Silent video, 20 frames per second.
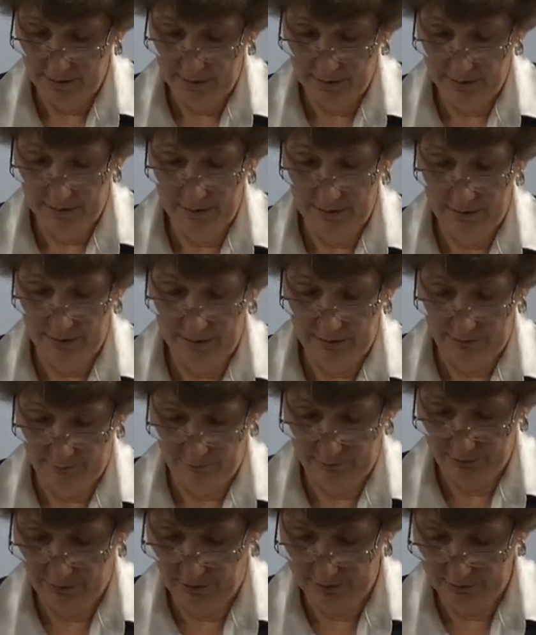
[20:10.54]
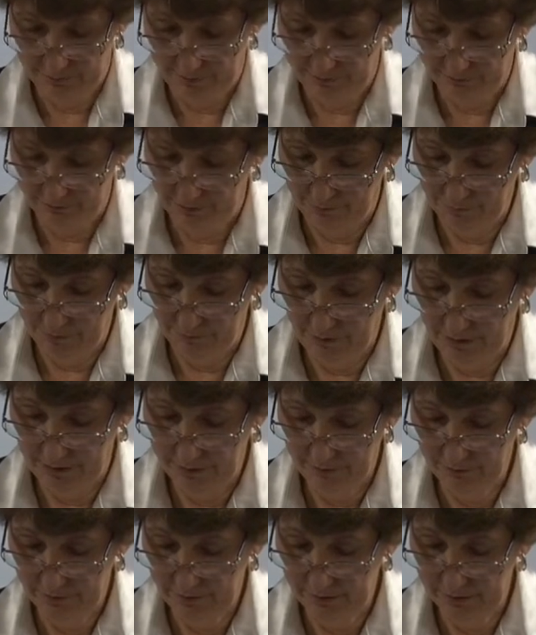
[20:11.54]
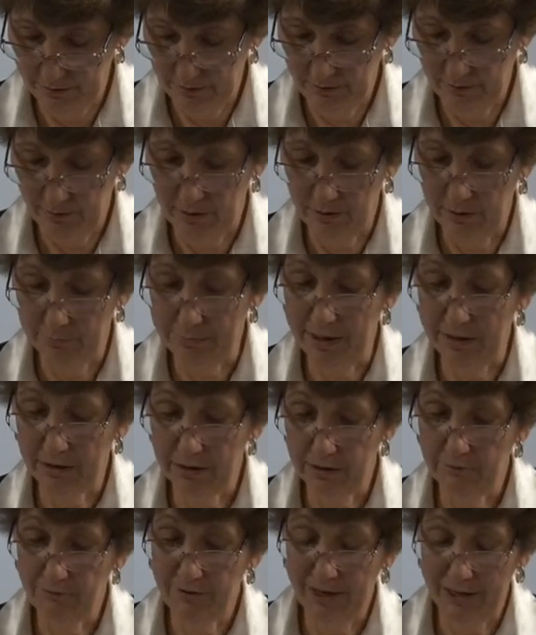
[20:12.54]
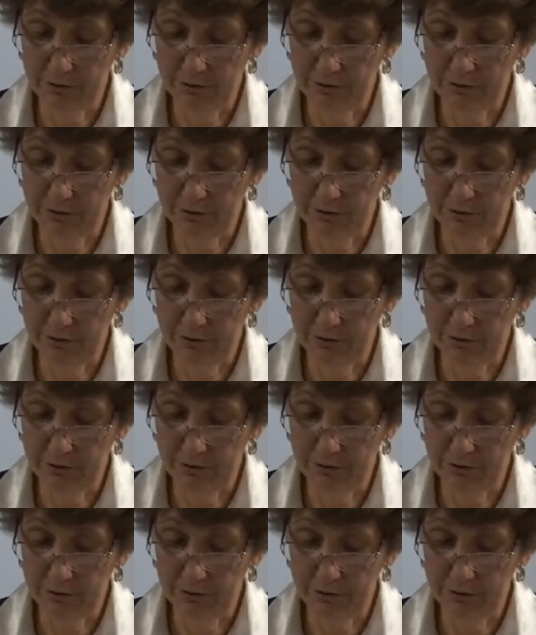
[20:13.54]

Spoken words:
And we talked about summarizing and an